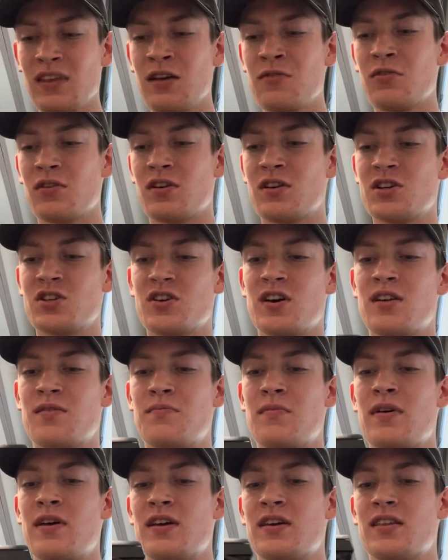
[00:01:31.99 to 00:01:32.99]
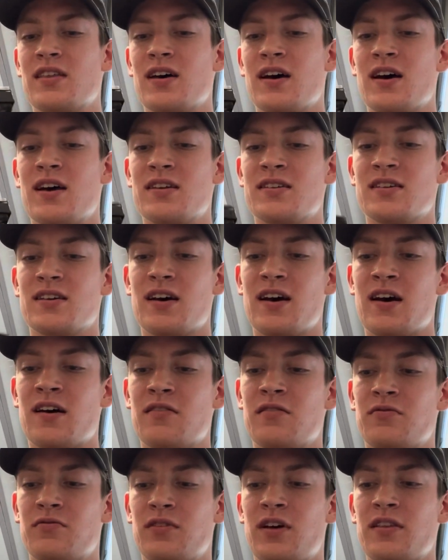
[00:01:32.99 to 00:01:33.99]
We're going to try to make that
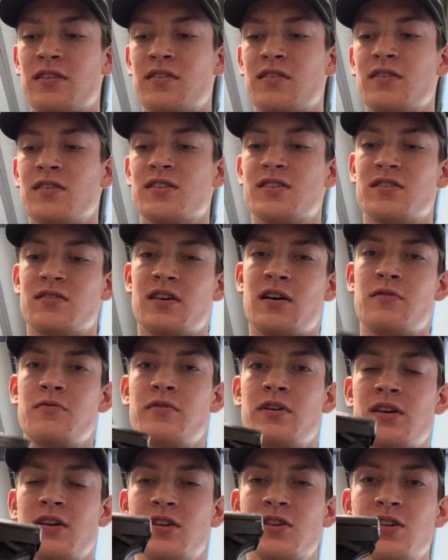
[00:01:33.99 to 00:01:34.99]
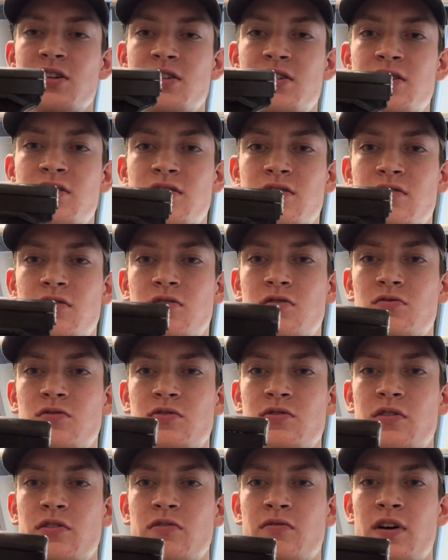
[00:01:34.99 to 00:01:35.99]
out of leather so that we can just
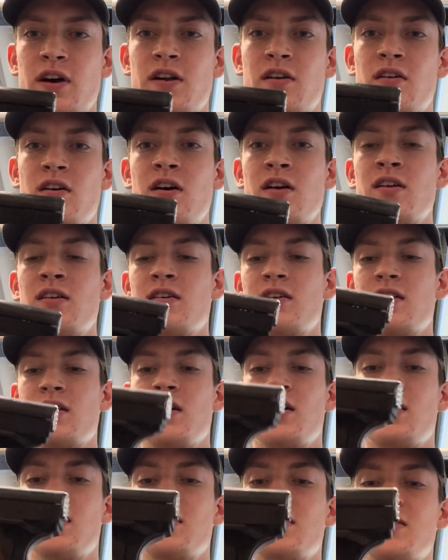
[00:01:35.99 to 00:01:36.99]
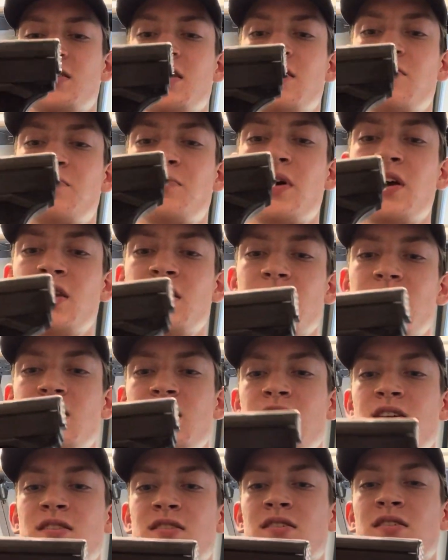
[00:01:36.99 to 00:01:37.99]
glue it right on, and instead of painting
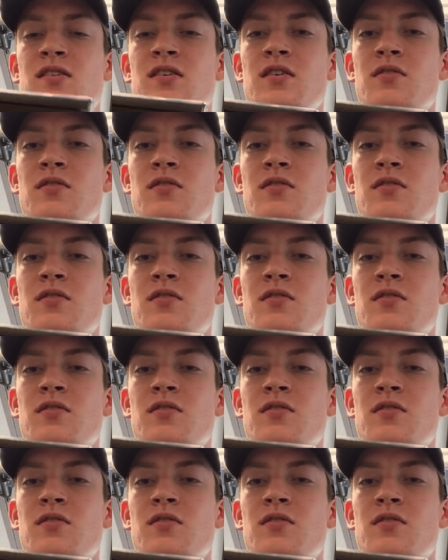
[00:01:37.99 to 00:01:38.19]
this,